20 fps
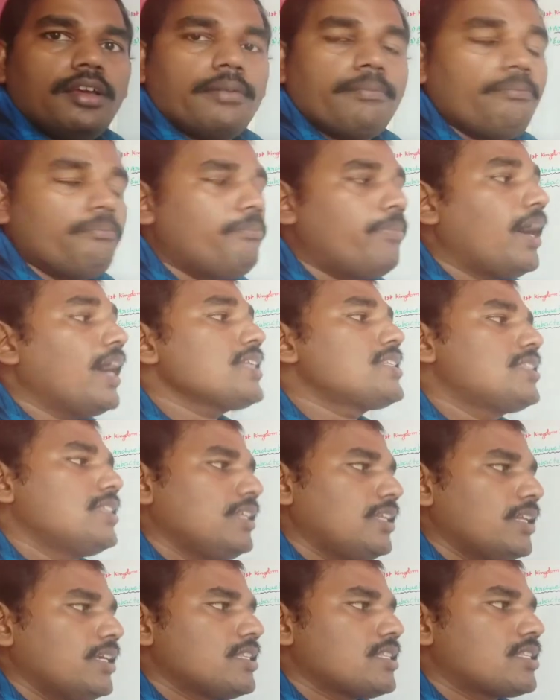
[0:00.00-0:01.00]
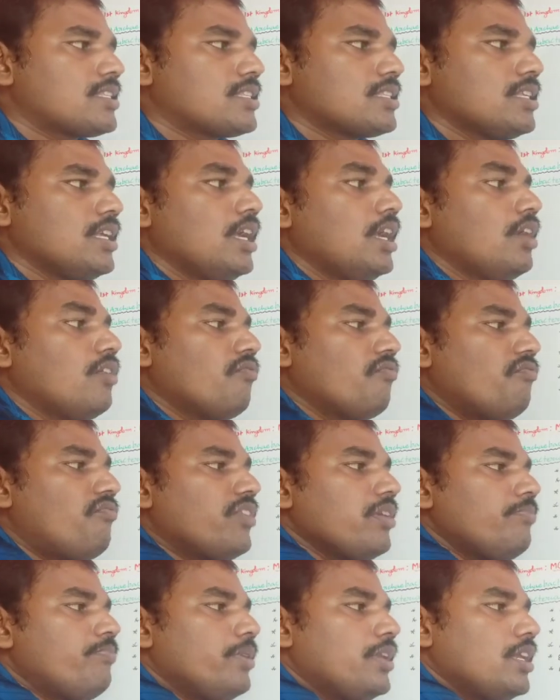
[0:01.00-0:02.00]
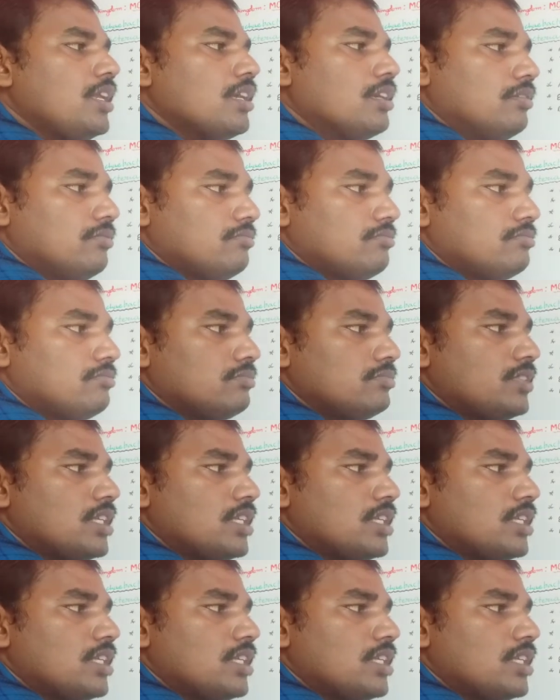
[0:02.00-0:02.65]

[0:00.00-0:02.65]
bacillus. Vibrio,